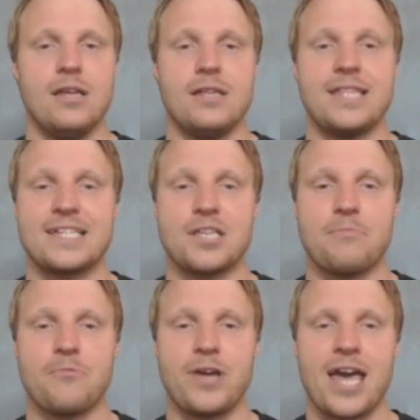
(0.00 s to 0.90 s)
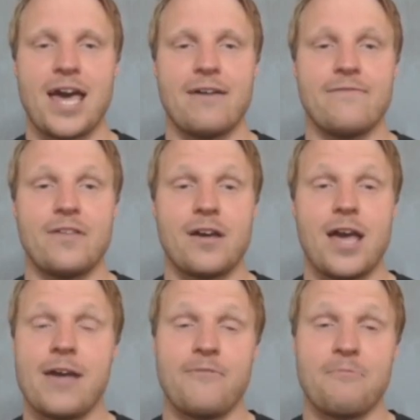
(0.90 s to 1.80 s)
Next up, we have the
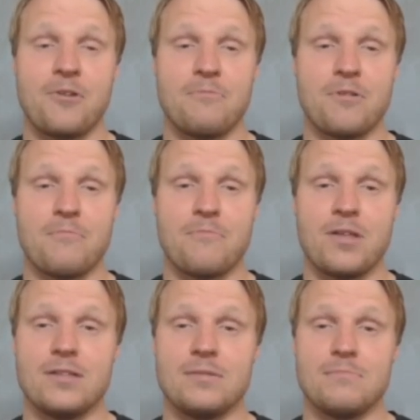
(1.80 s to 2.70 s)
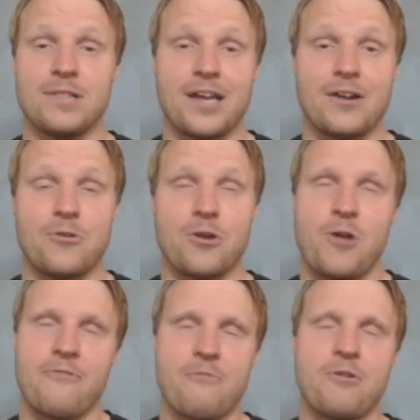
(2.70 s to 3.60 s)
every premium player or
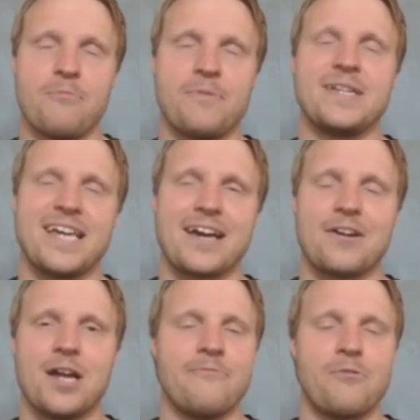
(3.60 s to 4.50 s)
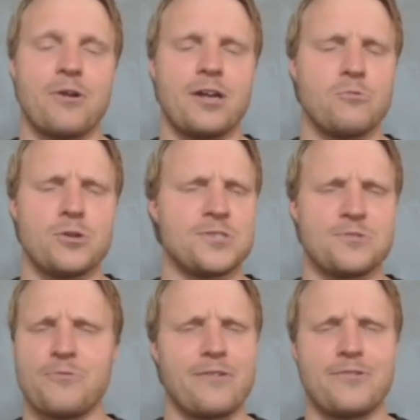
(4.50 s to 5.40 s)
every premium attacker everywhere at once, or
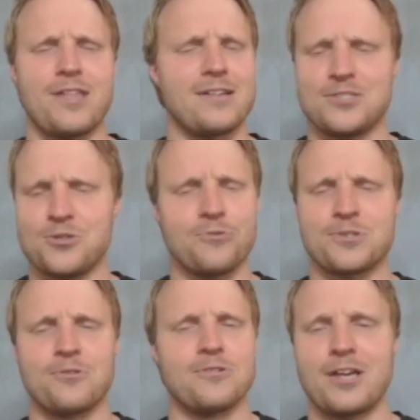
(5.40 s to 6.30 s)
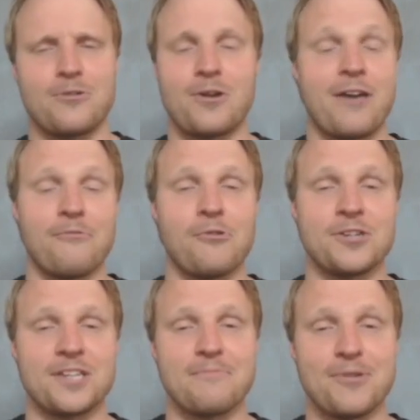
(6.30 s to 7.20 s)
whatever that show is called. I don't know, I haven't
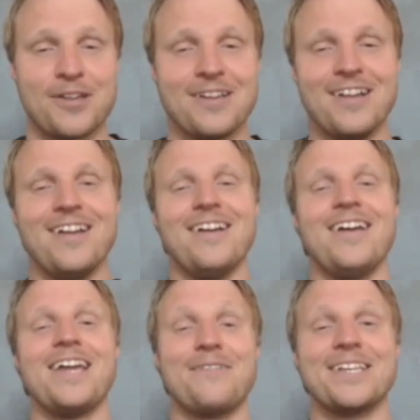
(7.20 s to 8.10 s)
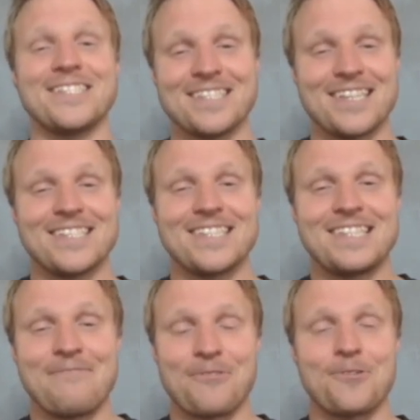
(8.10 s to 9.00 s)
watched it. But anyways, this is the
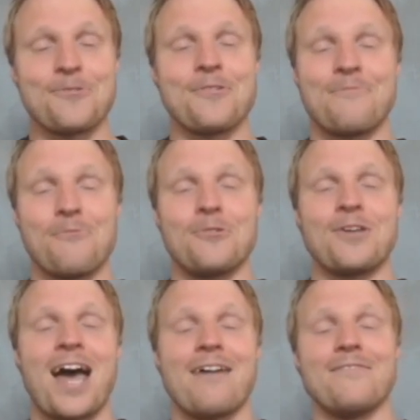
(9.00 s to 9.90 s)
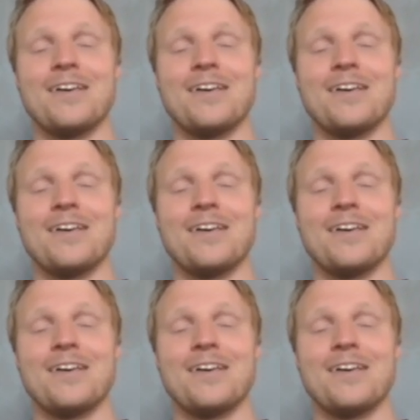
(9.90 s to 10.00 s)
team for you if you want to have